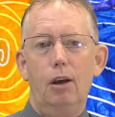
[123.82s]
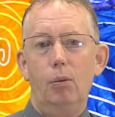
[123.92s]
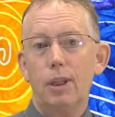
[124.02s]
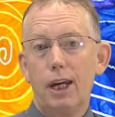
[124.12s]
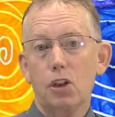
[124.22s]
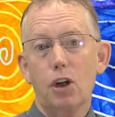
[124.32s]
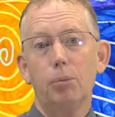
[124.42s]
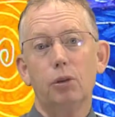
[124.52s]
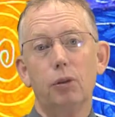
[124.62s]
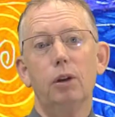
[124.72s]
With our
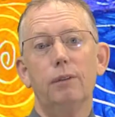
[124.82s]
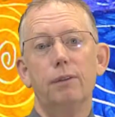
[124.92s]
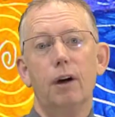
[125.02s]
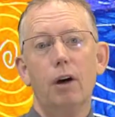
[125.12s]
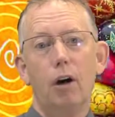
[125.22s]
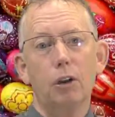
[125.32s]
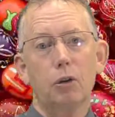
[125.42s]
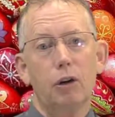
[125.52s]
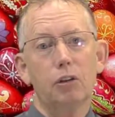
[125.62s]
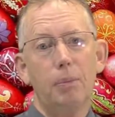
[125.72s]
shops full of hot
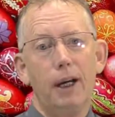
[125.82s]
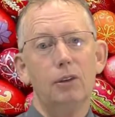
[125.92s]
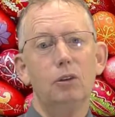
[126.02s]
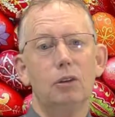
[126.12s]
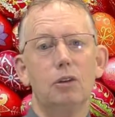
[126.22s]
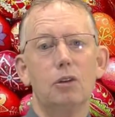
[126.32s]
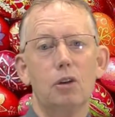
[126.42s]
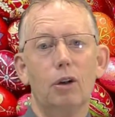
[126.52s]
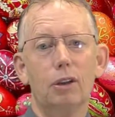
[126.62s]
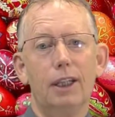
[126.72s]
cross buns and
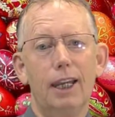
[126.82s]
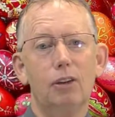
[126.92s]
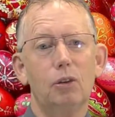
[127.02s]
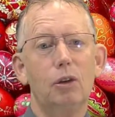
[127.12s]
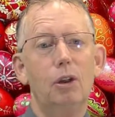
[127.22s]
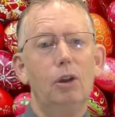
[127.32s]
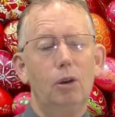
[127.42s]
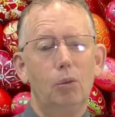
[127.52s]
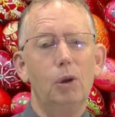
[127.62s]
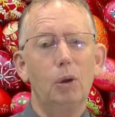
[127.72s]
chocolate eggs,
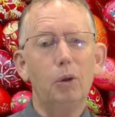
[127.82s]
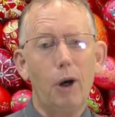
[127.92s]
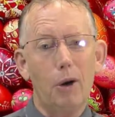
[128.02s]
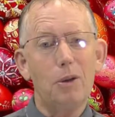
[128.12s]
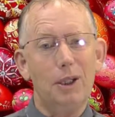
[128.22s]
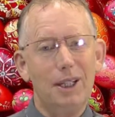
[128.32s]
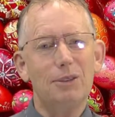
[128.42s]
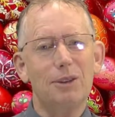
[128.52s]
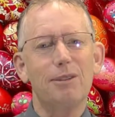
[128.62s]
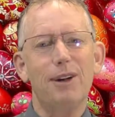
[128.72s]
we all know that
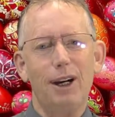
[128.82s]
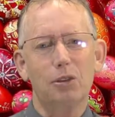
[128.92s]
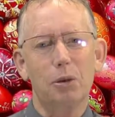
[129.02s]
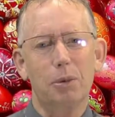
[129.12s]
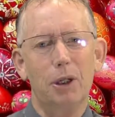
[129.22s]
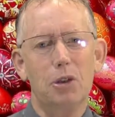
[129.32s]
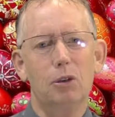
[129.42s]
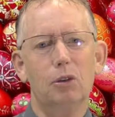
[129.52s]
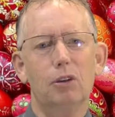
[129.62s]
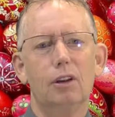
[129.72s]
Easter fast
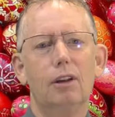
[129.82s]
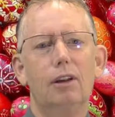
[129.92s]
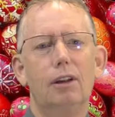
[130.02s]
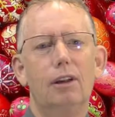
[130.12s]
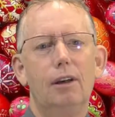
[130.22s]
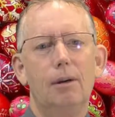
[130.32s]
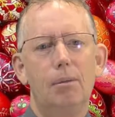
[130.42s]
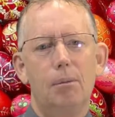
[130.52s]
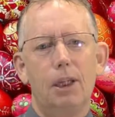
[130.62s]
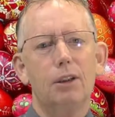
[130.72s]
approaches.
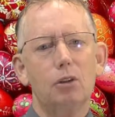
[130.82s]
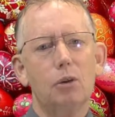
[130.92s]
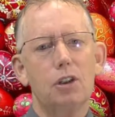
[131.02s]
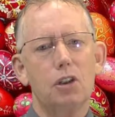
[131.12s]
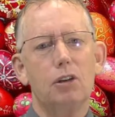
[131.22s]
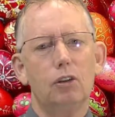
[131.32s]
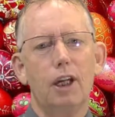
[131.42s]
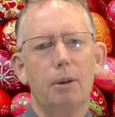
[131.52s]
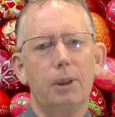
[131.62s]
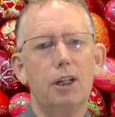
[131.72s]
But this Christian
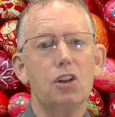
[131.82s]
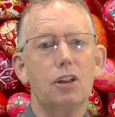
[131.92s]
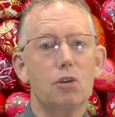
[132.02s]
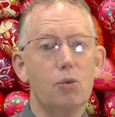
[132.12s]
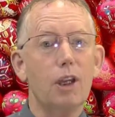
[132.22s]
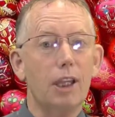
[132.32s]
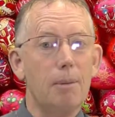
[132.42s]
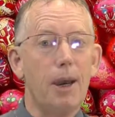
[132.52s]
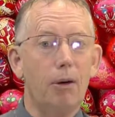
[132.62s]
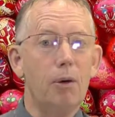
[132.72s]
celebration is really
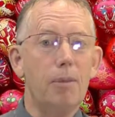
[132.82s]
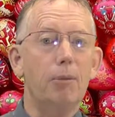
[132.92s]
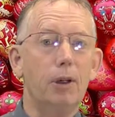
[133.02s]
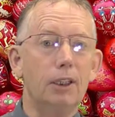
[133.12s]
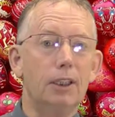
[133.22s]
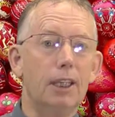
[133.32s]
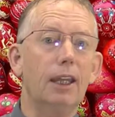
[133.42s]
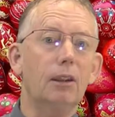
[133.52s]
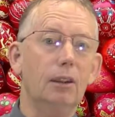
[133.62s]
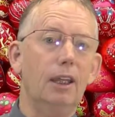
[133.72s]
about remembering the
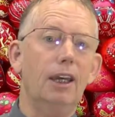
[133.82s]
death